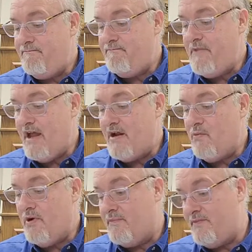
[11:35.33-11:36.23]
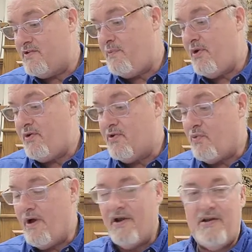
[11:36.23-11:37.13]
let's put it this
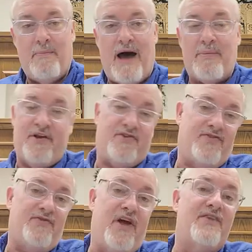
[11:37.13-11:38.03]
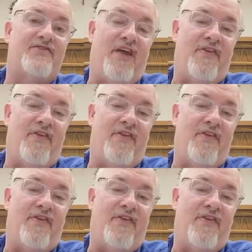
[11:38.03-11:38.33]
way. The Bible does